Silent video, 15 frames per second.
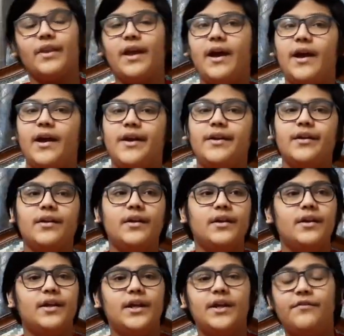and
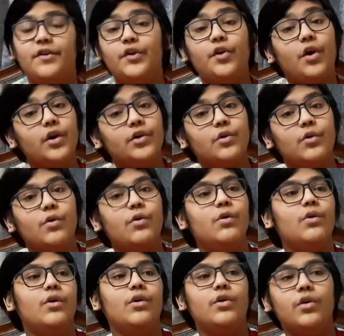he will not go
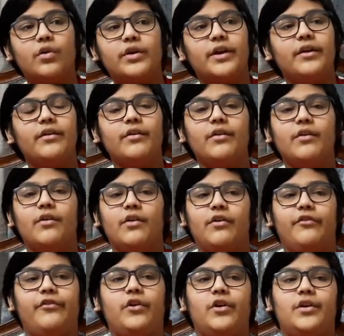looking
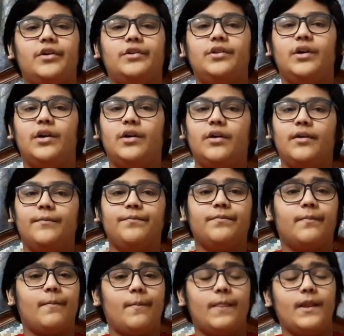for the
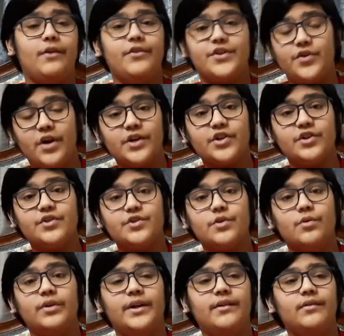resurrection
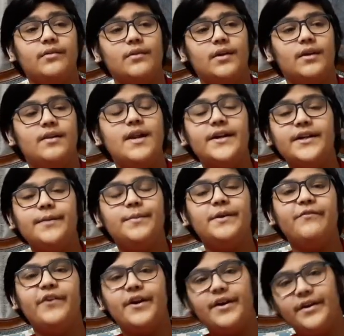stone and let it be
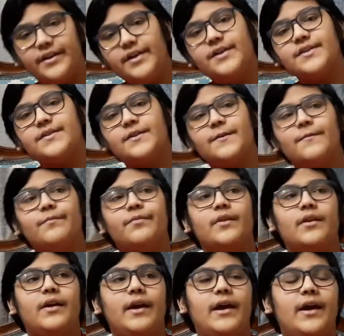where it is
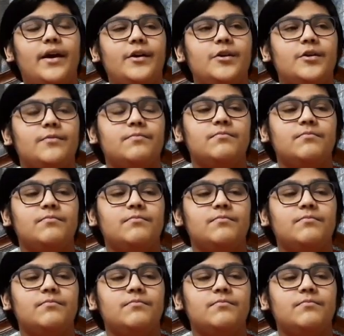and